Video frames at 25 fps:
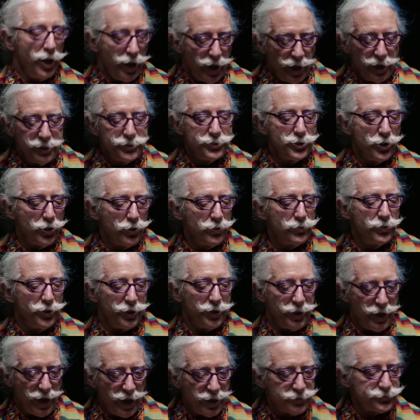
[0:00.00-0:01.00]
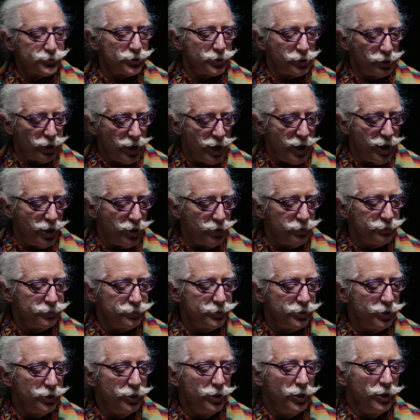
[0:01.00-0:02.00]
I know that as a
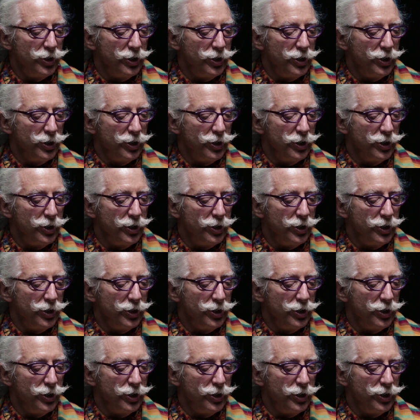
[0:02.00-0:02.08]
clown,